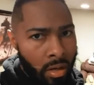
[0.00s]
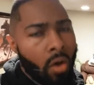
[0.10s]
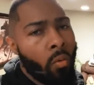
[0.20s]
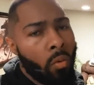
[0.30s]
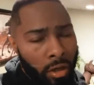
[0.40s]

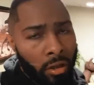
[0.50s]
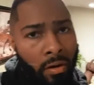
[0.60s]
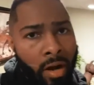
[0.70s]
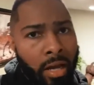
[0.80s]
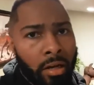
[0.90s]
Want to learn
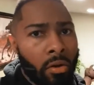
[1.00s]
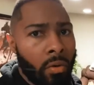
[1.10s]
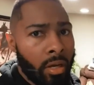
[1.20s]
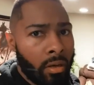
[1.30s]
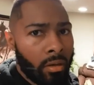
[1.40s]
how to do it?
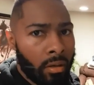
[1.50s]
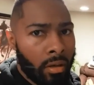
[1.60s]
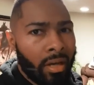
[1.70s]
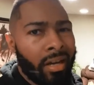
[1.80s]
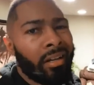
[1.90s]

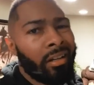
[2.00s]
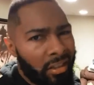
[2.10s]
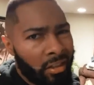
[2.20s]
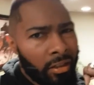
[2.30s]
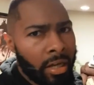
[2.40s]
Click the
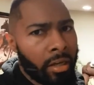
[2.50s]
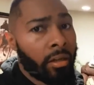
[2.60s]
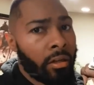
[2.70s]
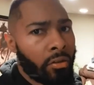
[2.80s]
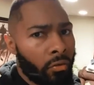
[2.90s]
link in the
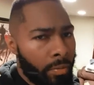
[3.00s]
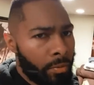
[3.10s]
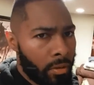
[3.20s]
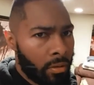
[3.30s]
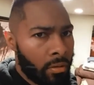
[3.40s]
description.